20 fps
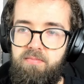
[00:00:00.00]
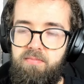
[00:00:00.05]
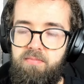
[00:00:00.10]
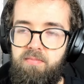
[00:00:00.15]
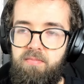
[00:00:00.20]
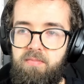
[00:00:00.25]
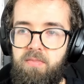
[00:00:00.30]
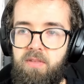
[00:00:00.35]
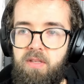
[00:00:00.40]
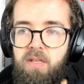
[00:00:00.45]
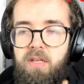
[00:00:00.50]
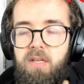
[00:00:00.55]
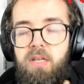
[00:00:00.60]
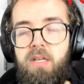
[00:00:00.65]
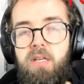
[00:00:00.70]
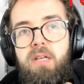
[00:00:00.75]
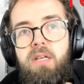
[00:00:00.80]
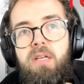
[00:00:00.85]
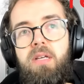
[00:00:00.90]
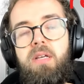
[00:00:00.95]

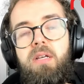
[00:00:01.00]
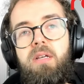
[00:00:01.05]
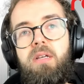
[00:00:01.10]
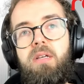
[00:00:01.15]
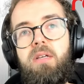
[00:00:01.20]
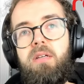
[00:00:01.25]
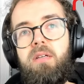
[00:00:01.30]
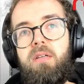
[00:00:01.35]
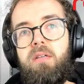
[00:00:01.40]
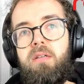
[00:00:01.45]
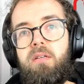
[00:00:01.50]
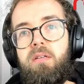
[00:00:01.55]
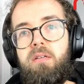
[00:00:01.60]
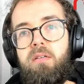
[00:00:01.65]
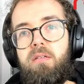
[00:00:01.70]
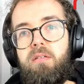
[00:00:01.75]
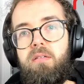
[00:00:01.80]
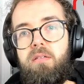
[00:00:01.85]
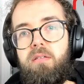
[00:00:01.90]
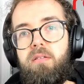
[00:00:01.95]

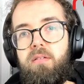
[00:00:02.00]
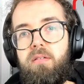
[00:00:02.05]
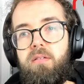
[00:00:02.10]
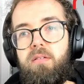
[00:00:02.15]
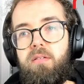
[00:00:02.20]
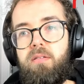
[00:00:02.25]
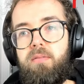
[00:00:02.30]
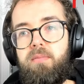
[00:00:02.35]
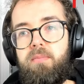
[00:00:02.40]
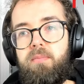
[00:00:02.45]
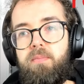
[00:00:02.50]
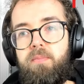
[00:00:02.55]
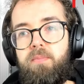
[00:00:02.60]
No words are spoken by the person on screen.